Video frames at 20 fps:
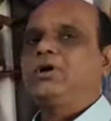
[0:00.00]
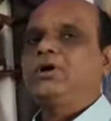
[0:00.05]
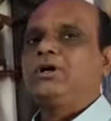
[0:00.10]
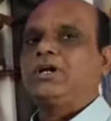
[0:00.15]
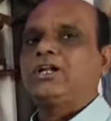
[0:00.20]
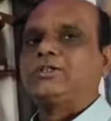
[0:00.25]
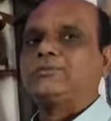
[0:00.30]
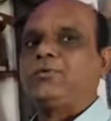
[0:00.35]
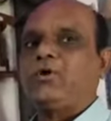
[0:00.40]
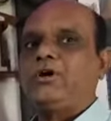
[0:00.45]

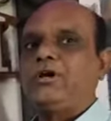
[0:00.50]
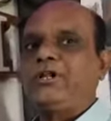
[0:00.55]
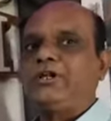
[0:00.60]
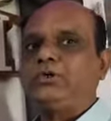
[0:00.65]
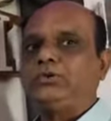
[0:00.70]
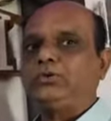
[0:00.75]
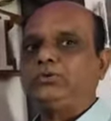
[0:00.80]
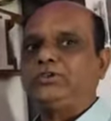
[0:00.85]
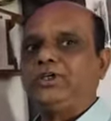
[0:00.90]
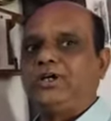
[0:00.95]
corresponding
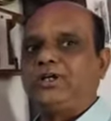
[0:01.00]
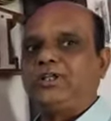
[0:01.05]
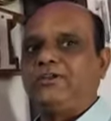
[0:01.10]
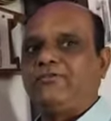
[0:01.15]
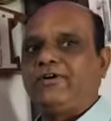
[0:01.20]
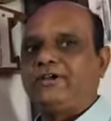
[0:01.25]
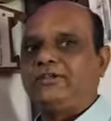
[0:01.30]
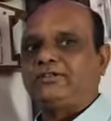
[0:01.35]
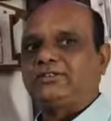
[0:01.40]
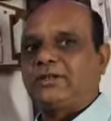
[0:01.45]
to the
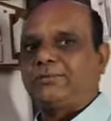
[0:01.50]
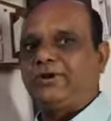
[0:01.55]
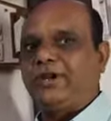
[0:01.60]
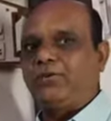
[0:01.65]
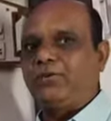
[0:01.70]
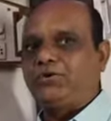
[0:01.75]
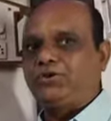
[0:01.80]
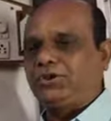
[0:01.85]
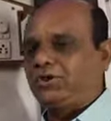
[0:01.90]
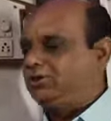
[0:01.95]
given
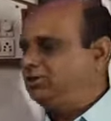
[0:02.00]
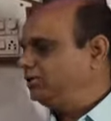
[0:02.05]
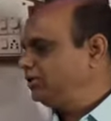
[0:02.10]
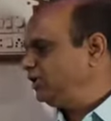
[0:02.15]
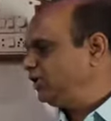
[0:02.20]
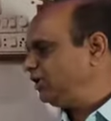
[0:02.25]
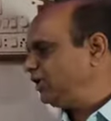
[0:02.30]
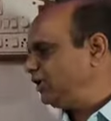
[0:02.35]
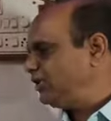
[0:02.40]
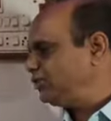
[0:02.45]
subdivision
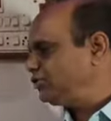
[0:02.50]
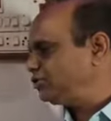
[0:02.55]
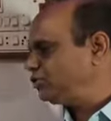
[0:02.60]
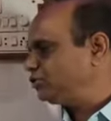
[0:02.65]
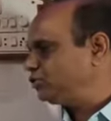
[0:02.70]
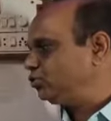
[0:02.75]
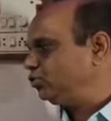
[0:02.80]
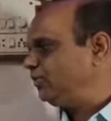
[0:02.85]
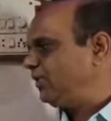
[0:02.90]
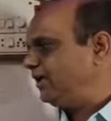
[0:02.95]
is
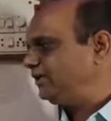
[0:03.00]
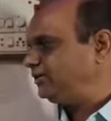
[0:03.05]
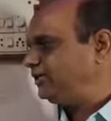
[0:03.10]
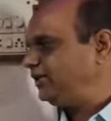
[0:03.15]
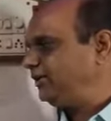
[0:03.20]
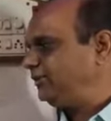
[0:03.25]
2 by 3.